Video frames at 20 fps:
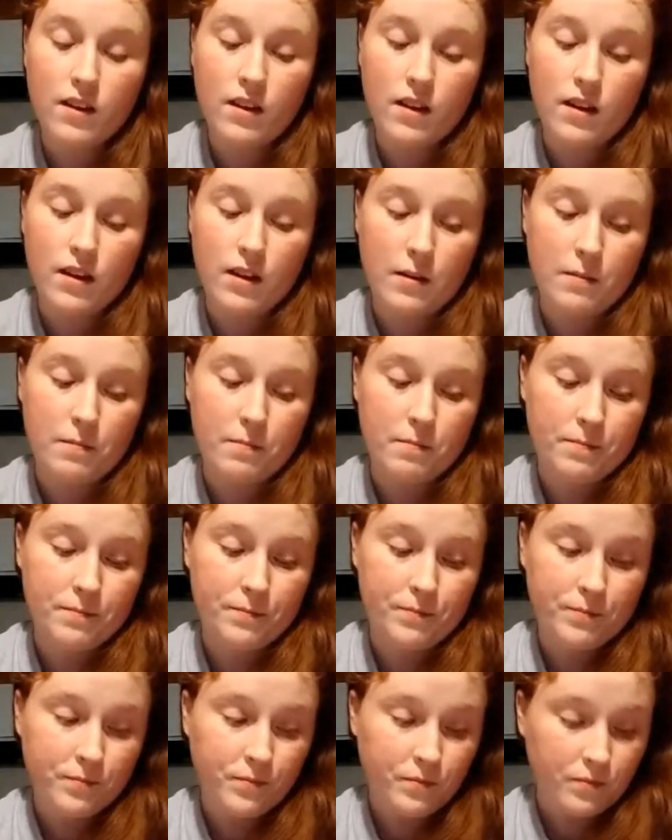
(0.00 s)

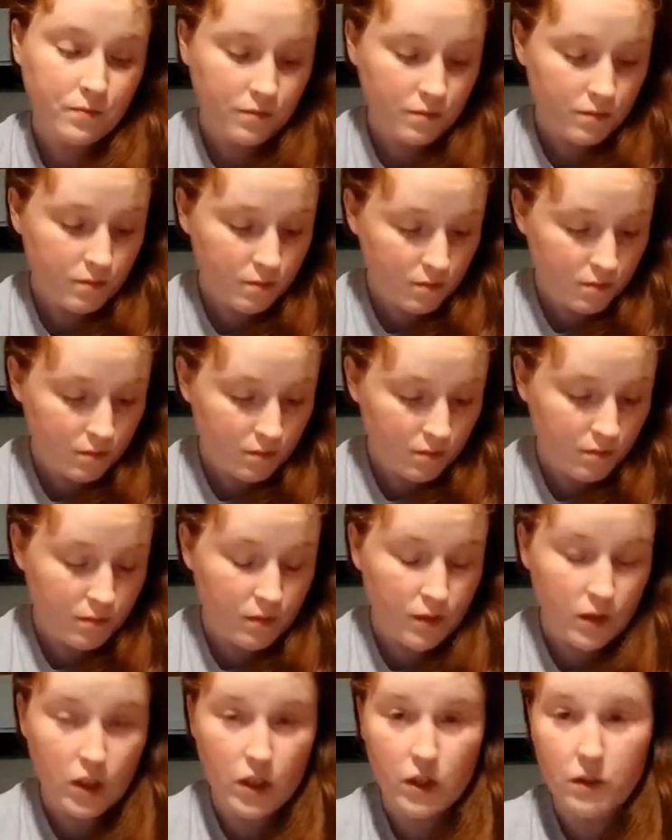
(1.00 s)

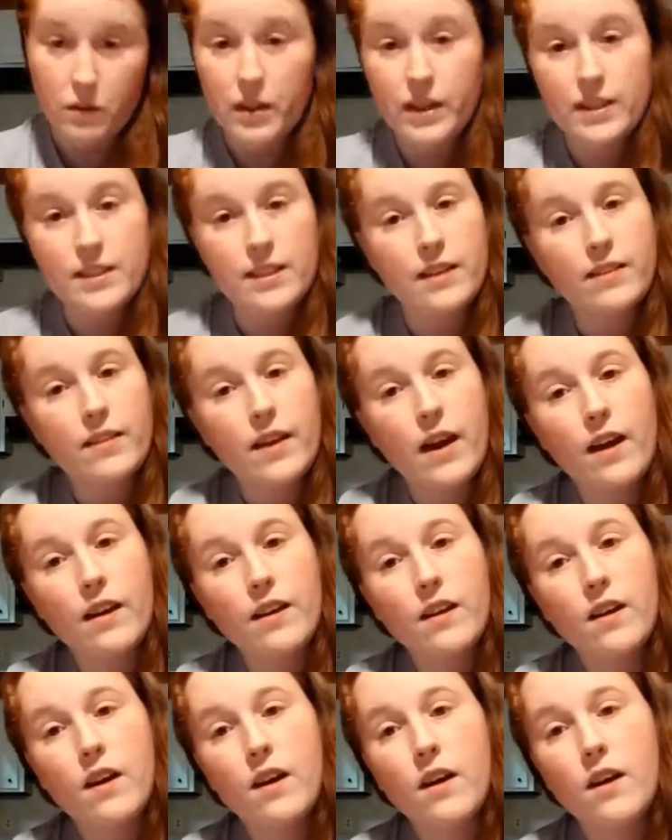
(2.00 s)
You know, things like that.